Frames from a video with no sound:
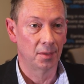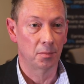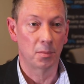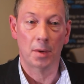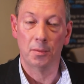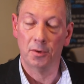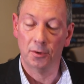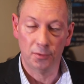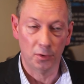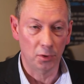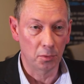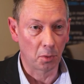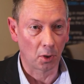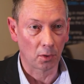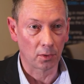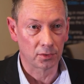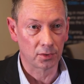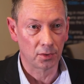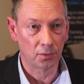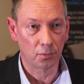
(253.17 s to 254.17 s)
maybe a few
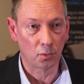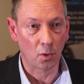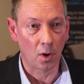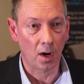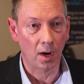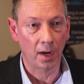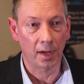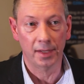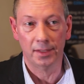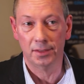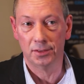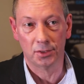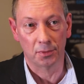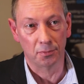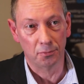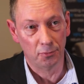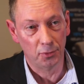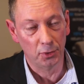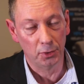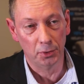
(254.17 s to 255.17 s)
bottles of wine,
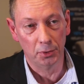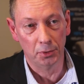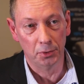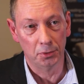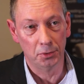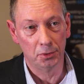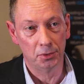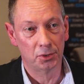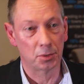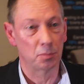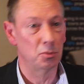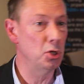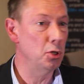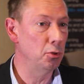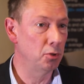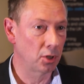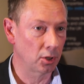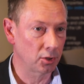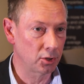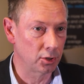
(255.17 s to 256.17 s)
some food, some new
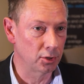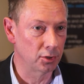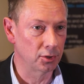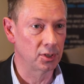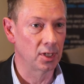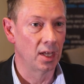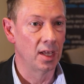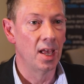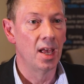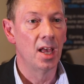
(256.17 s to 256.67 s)
cushions,